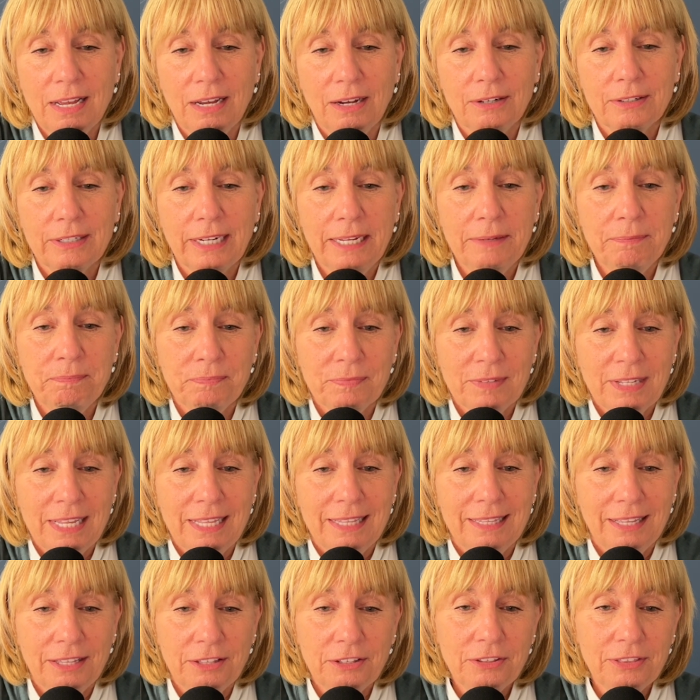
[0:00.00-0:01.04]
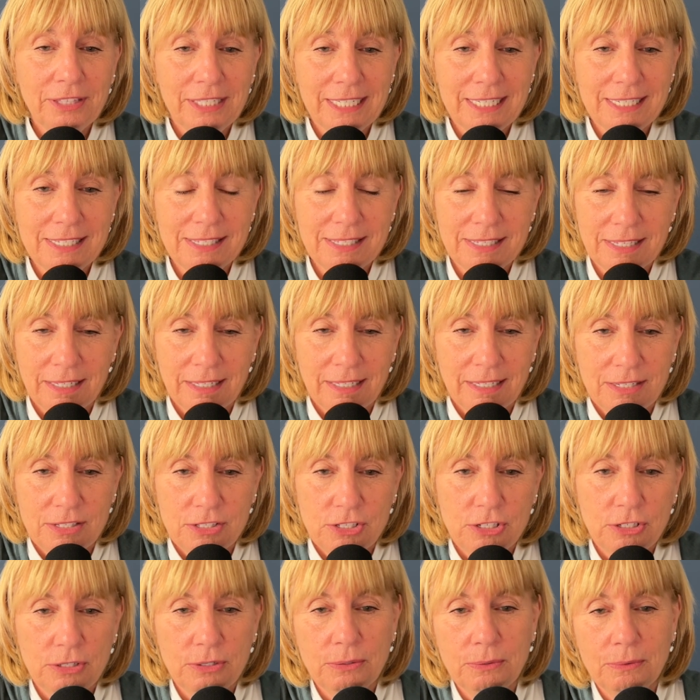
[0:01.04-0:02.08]
Okay. The other thing is
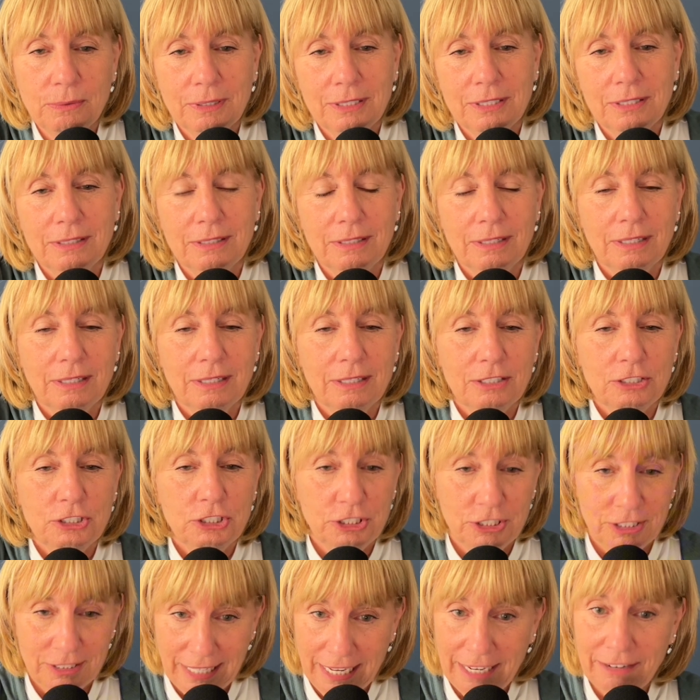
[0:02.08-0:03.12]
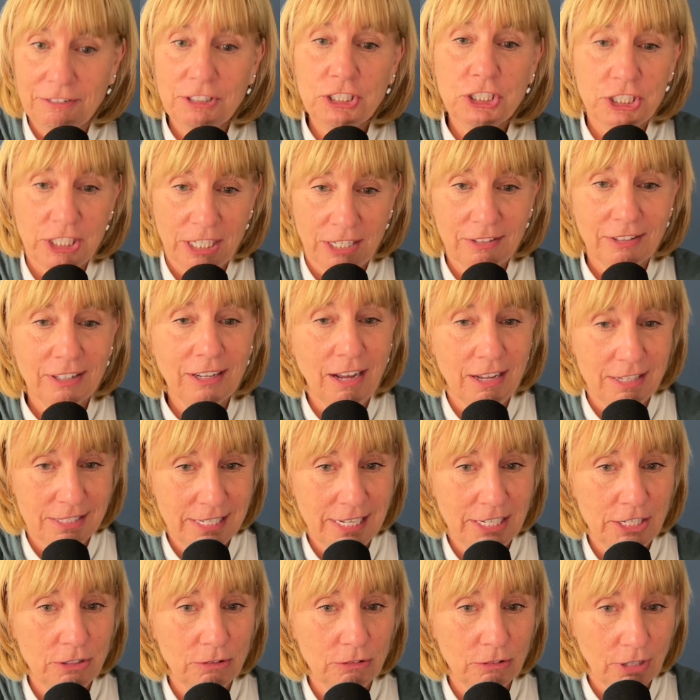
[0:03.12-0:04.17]
to save and share the
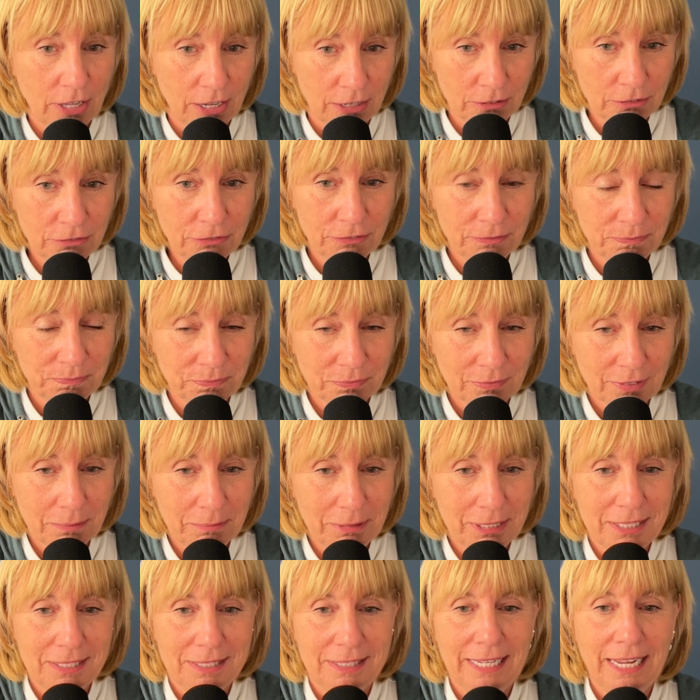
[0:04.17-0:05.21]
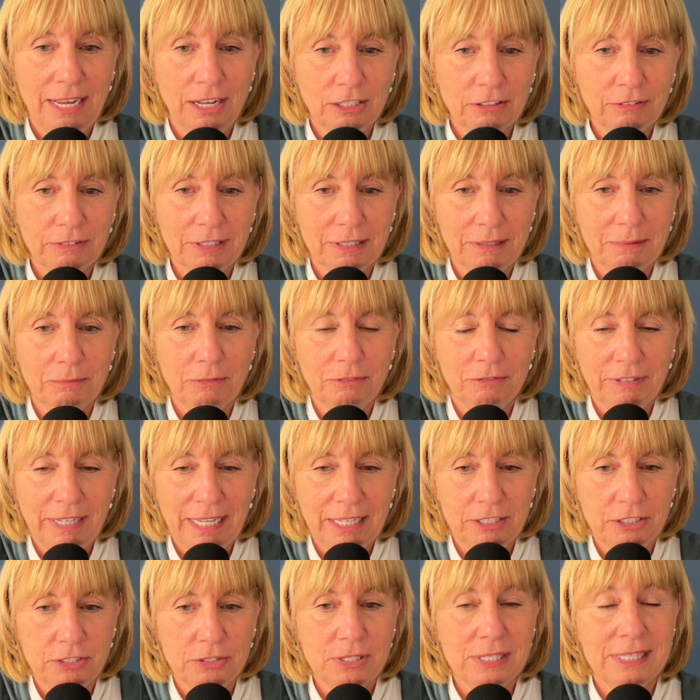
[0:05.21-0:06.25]
content you love, because the algorithm
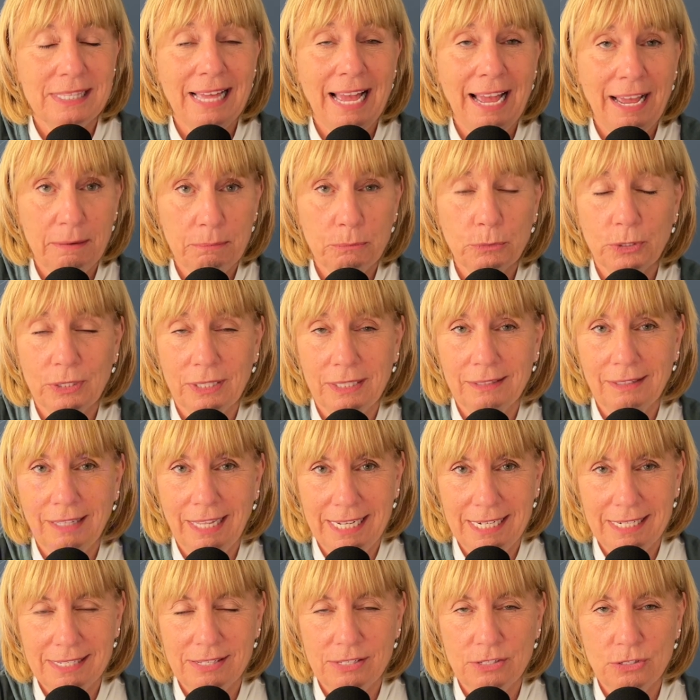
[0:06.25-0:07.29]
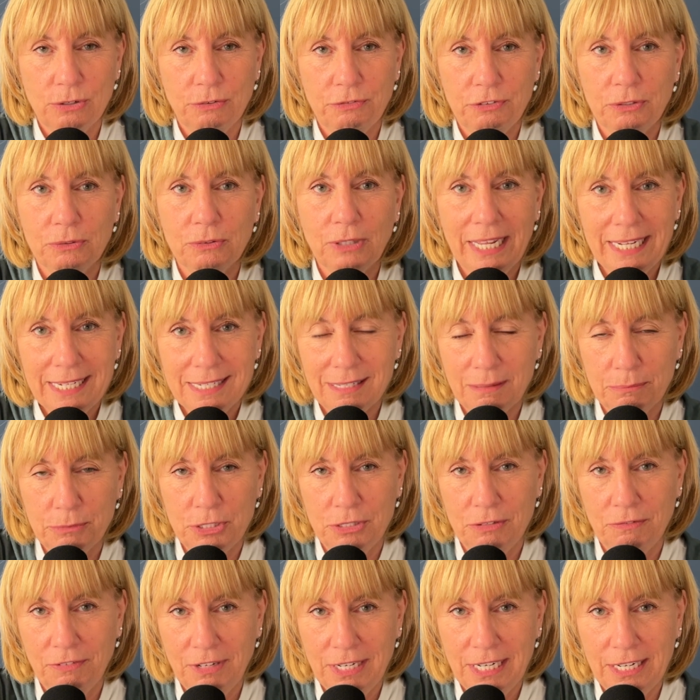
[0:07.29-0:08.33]
values that more than likes. So if you like
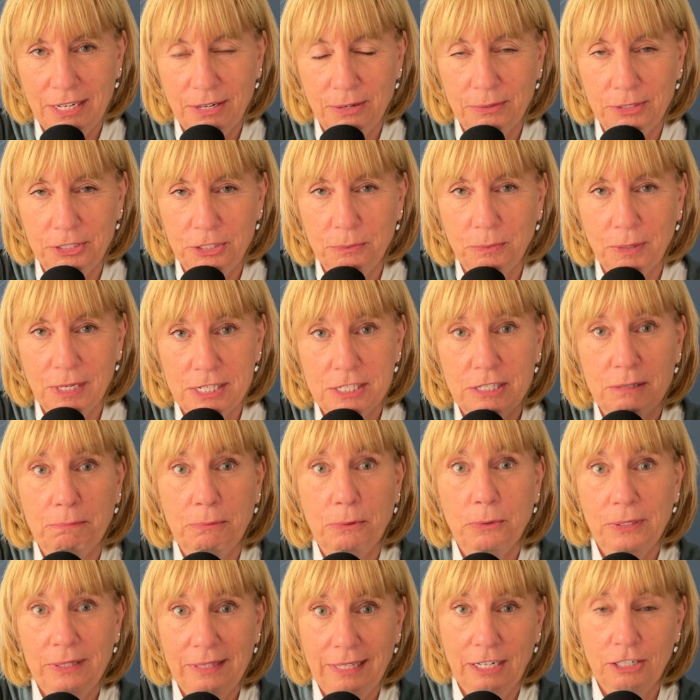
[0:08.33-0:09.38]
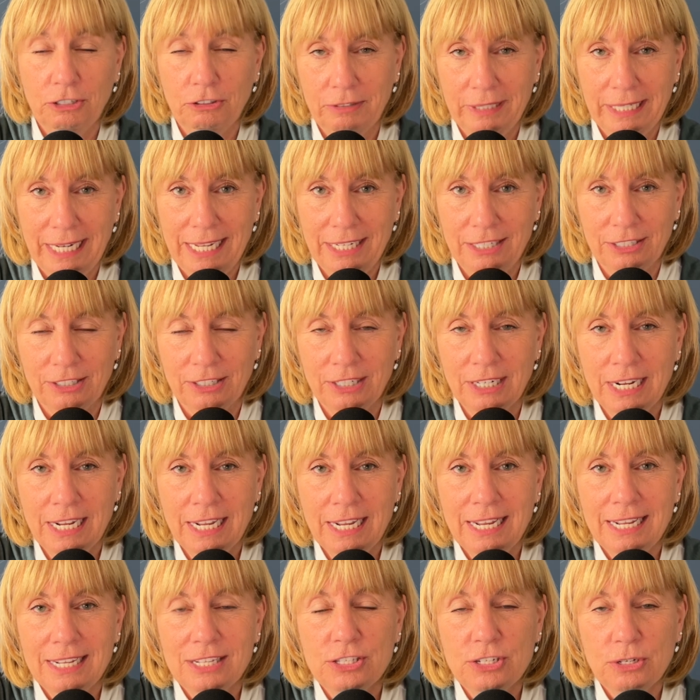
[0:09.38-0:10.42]
someone's video and you want to support that creator,
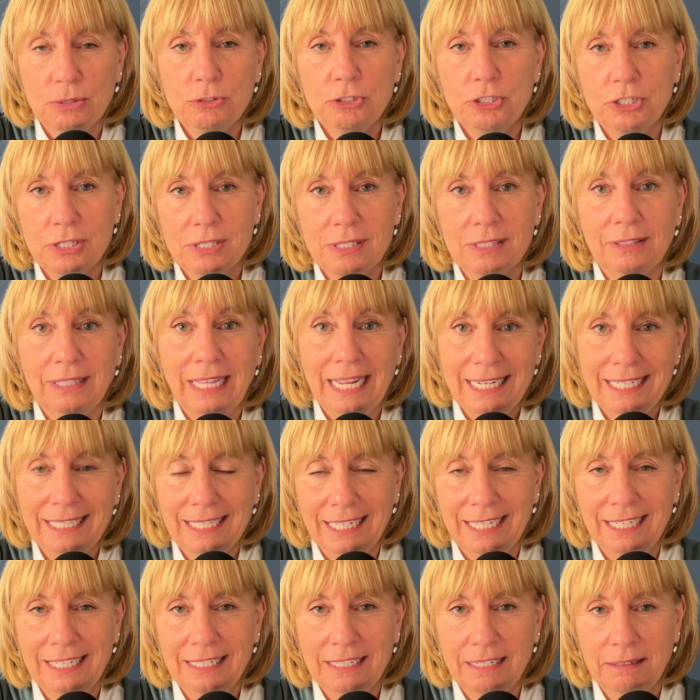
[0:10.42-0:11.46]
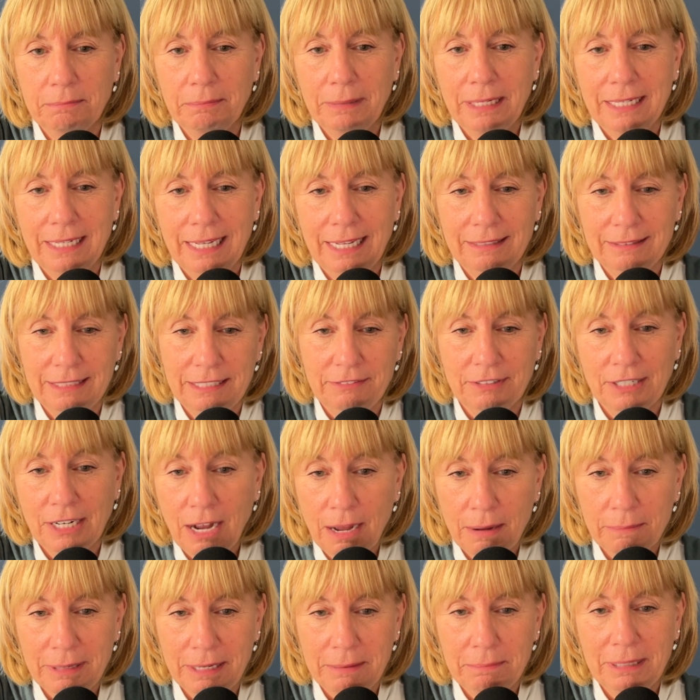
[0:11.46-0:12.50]
don't just like it and leave a
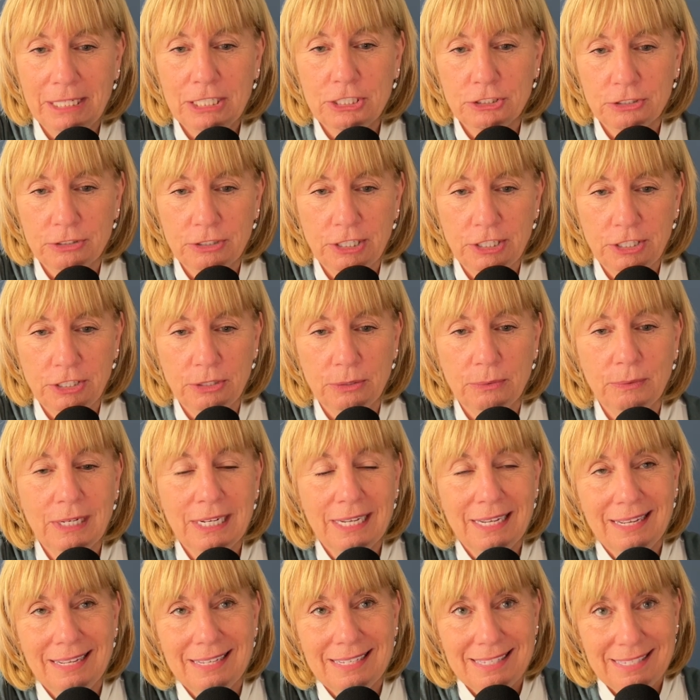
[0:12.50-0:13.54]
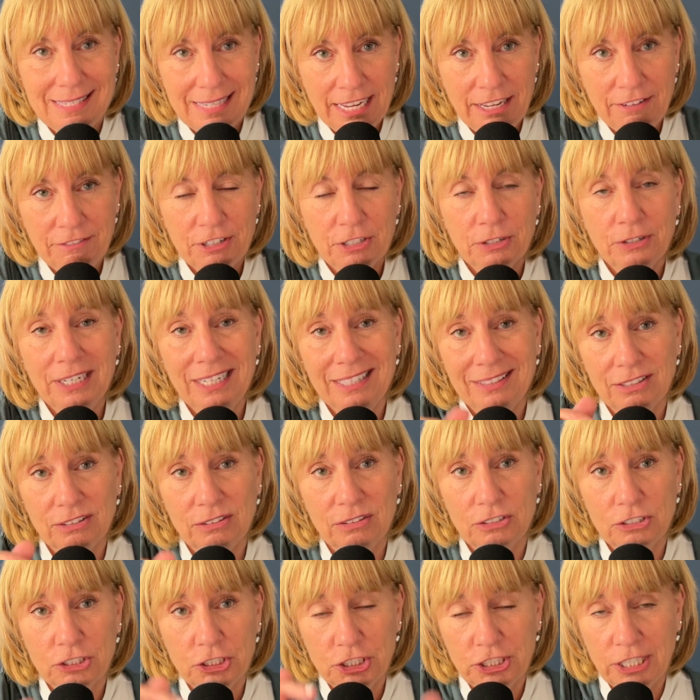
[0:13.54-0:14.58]
comment. Make sure you save it or hit the
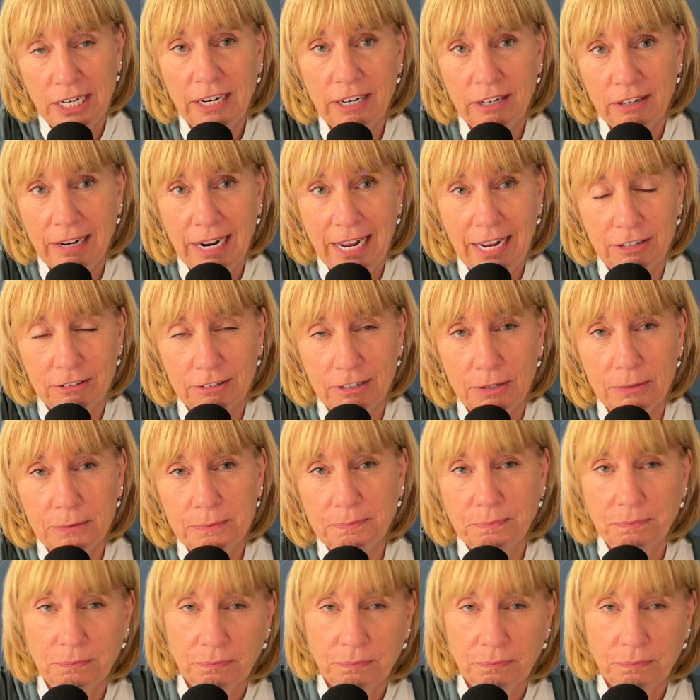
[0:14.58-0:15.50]
little share arrow